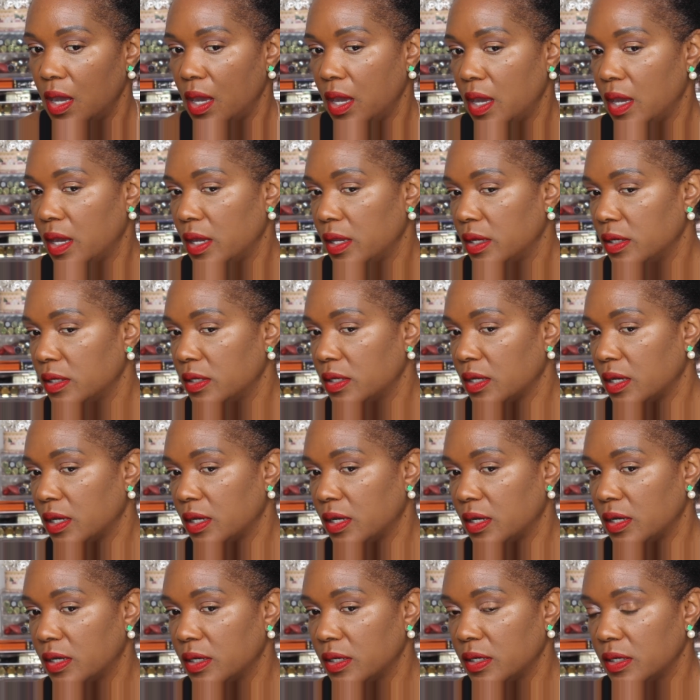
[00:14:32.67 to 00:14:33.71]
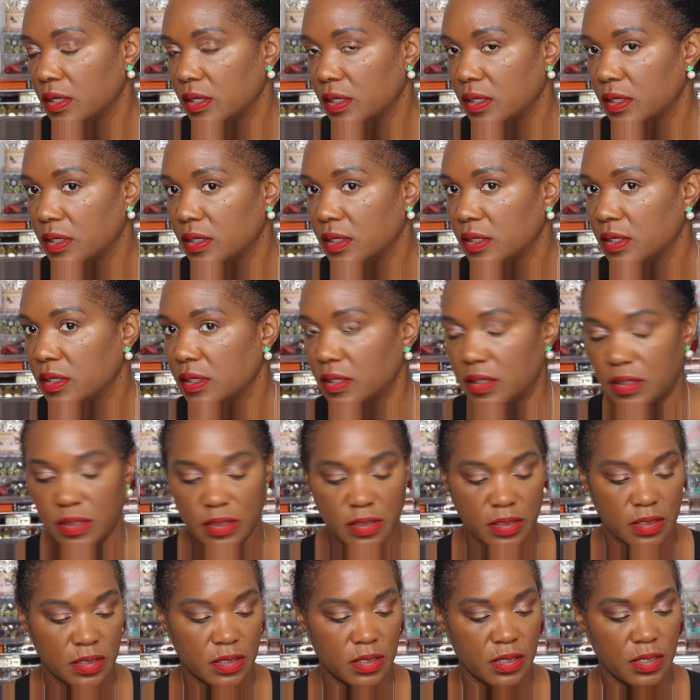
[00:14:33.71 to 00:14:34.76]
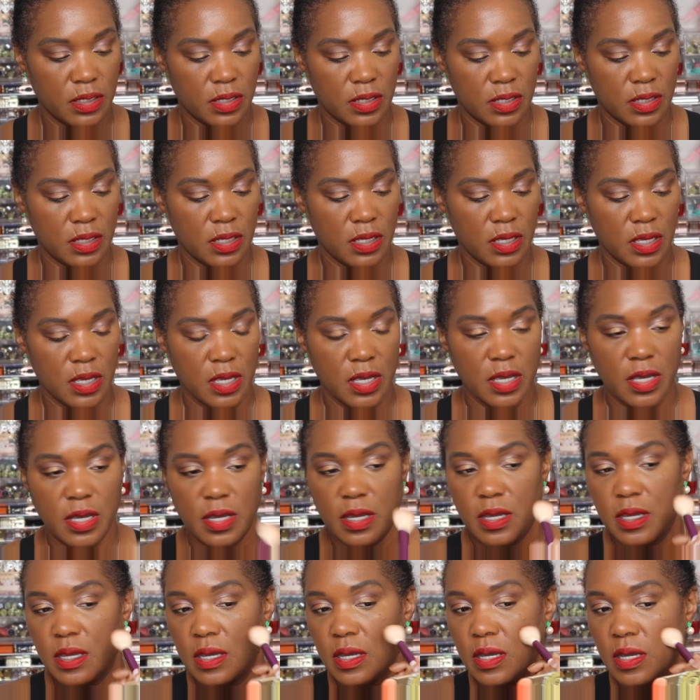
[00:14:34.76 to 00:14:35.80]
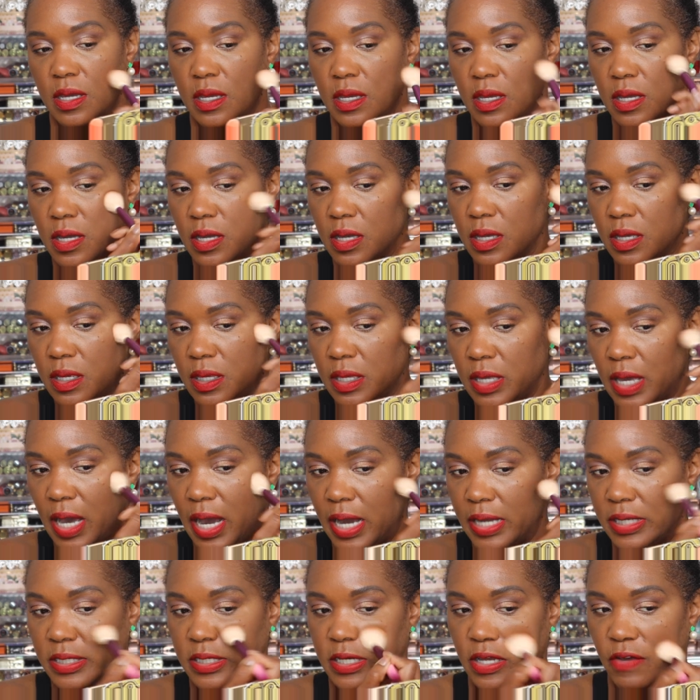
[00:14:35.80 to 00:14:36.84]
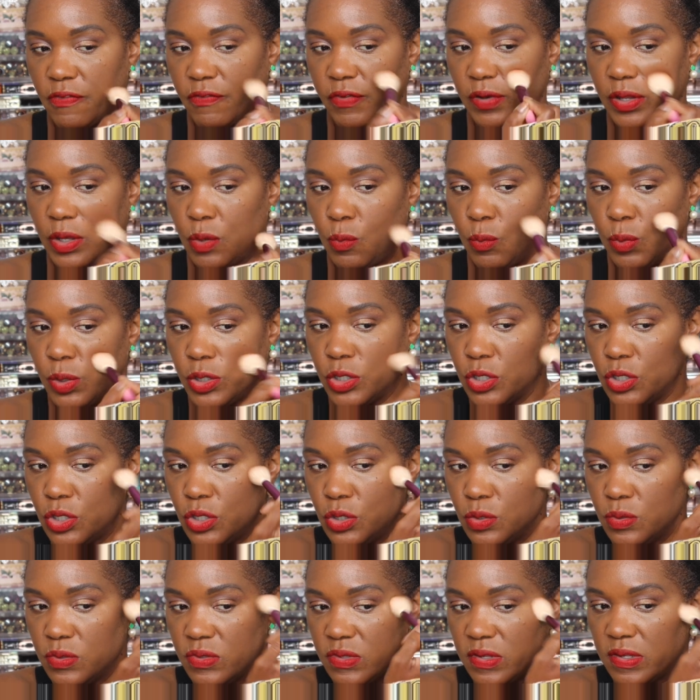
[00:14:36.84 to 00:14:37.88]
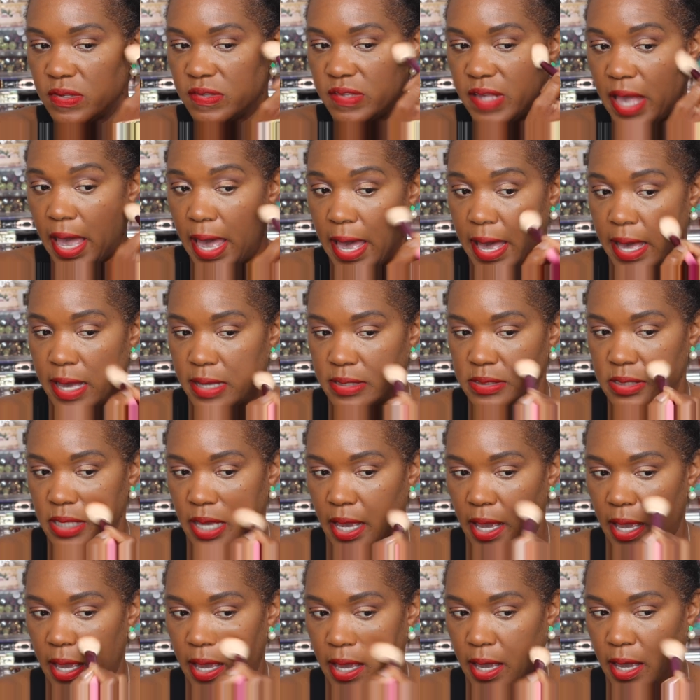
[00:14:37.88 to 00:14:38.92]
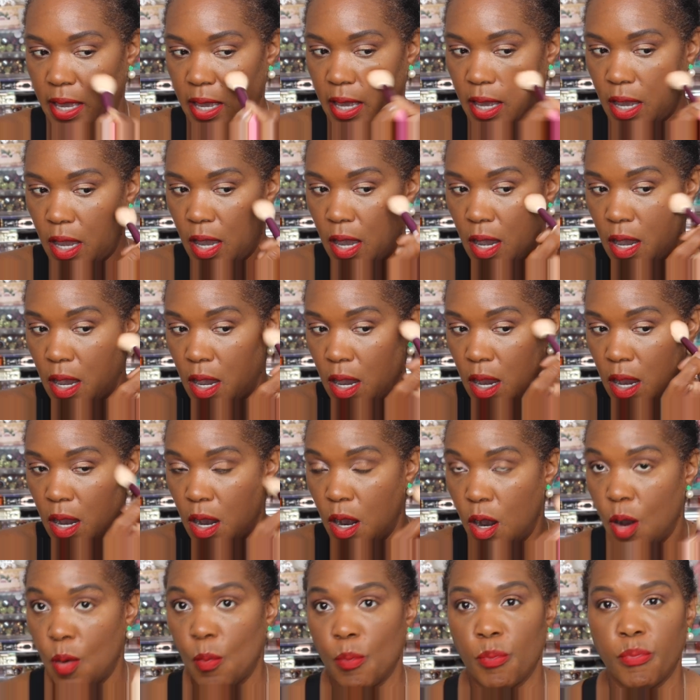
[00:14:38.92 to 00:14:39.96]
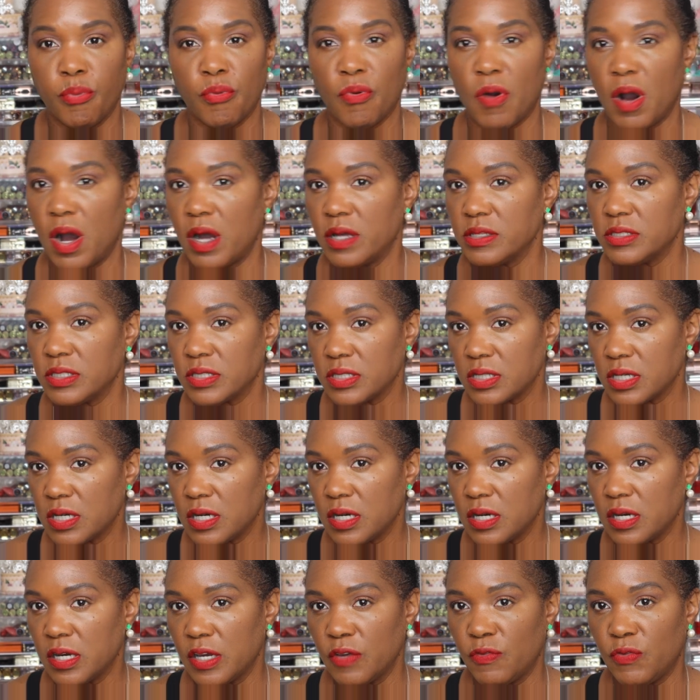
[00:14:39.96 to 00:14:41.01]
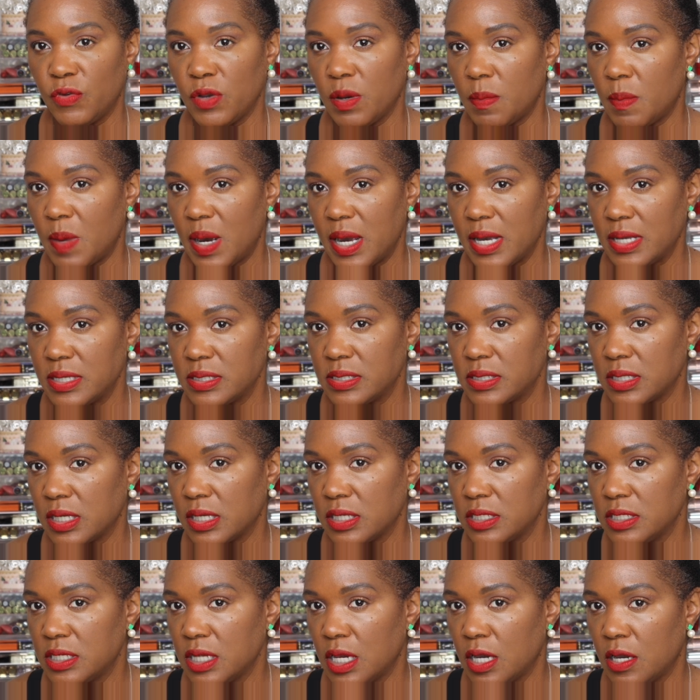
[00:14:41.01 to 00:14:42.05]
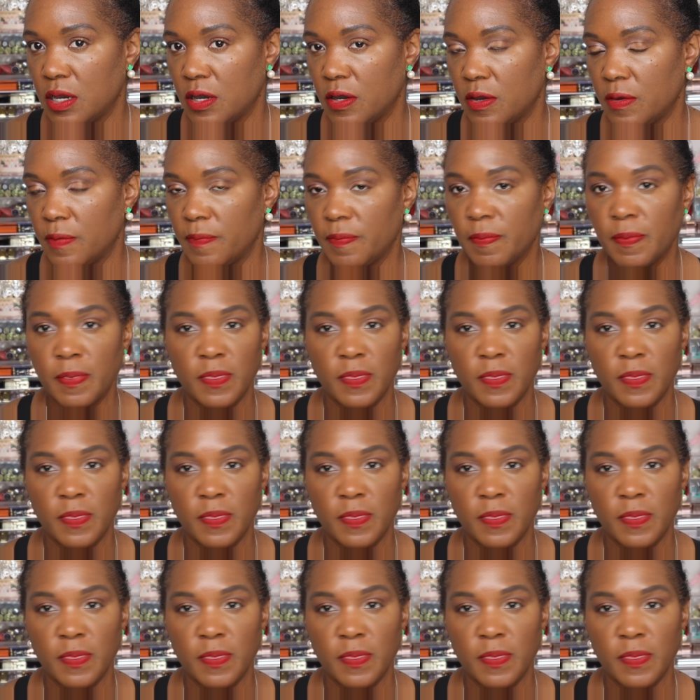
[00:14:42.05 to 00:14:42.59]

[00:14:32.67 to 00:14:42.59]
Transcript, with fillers: And yeah, I definitely wouldn't use this as a bronzer if you're my skin tone.